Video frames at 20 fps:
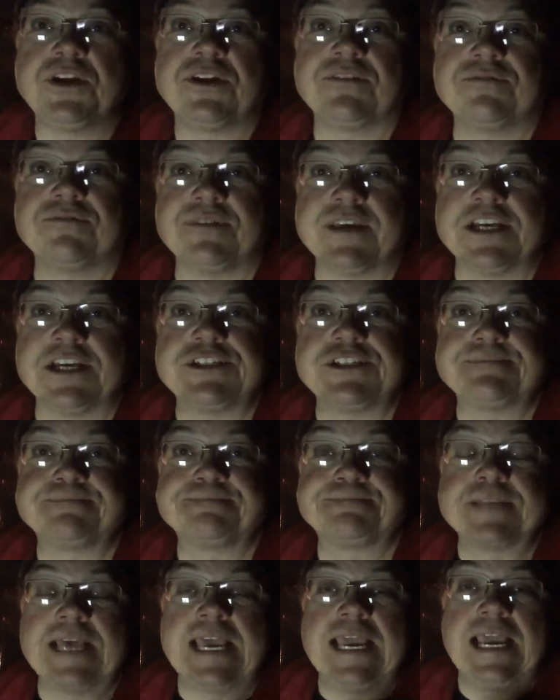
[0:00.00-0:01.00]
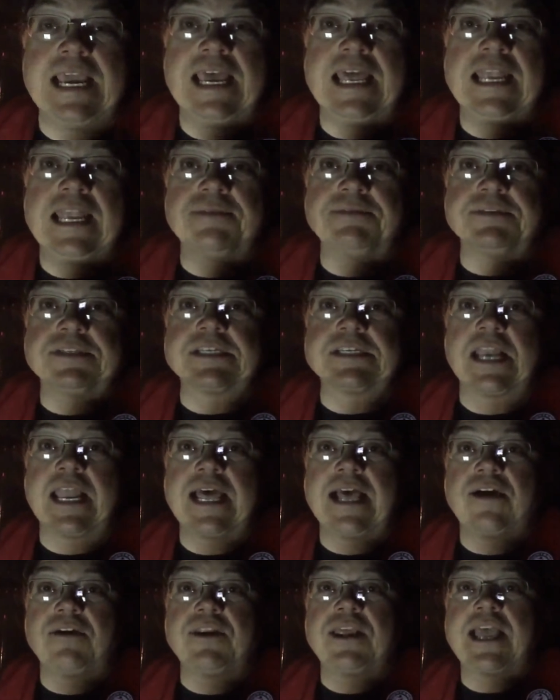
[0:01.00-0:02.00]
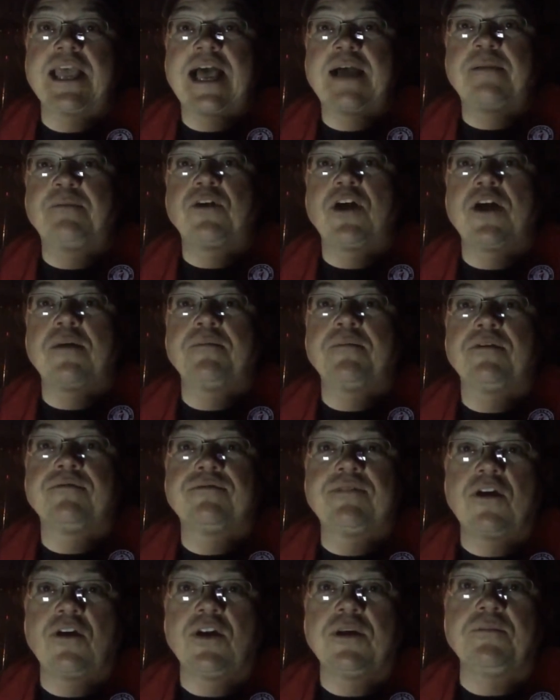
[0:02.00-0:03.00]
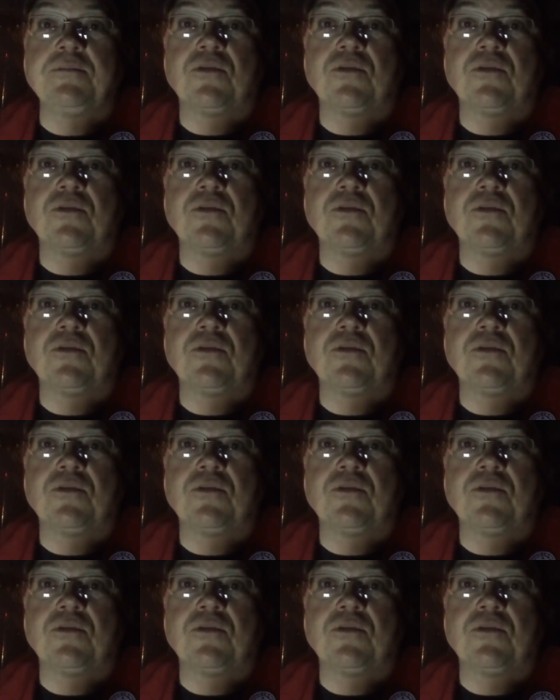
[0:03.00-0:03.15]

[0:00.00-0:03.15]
can fish. And if it's cloudy, high barometer, falling